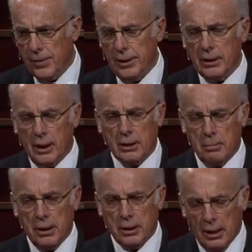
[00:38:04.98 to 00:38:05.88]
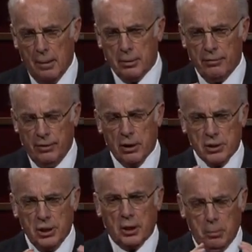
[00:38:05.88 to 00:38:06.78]
He didn't get to be the top of the
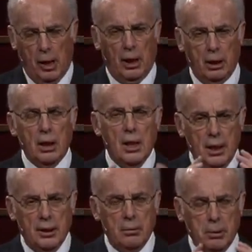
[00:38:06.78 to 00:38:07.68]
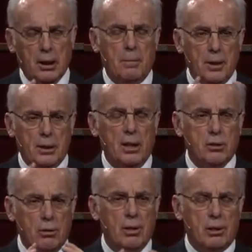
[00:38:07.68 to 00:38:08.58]
Pharisaic pile. He didn't become the
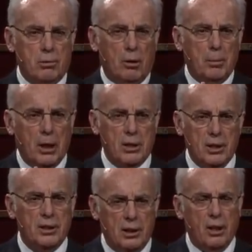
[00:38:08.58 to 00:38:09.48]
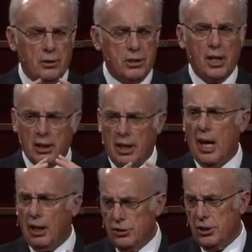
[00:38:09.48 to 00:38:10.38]
teacher in Israel because he didn't understand
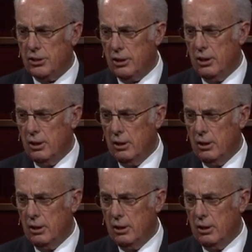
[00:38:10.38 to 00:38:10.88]
analogies.